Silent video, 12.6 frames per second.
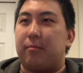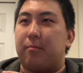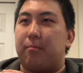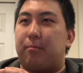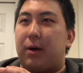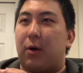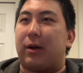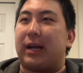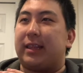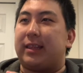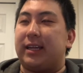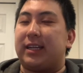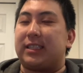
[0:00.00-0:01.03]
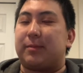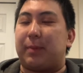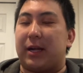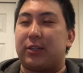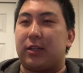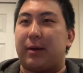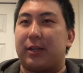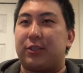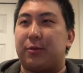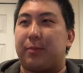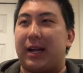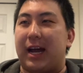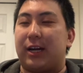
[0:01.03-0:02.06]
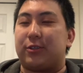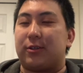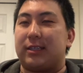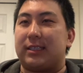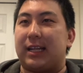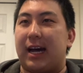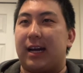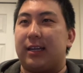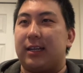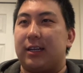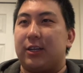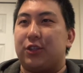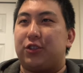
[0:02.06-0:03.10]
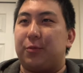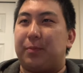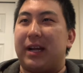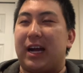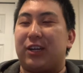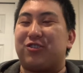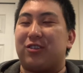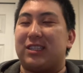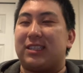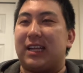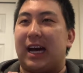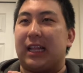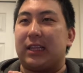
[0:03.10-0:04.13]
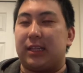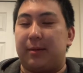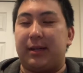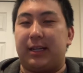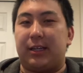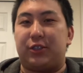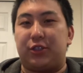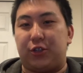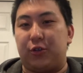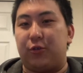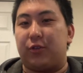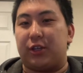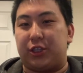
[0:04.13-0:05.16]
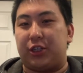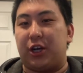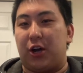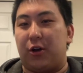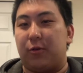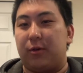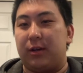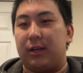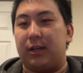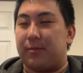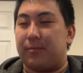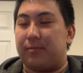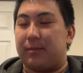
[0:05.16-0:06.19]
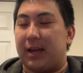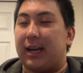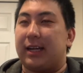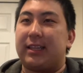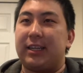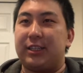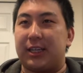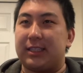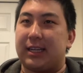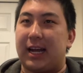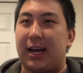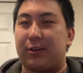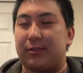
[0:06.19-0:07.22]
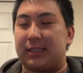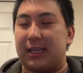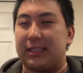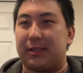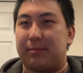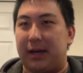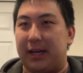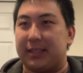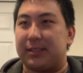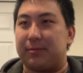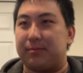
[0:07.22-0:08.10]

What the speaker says: But what I think is special about Supernatural is that Supernatural is not limited to the show, and I think Jensen Ackles says it best.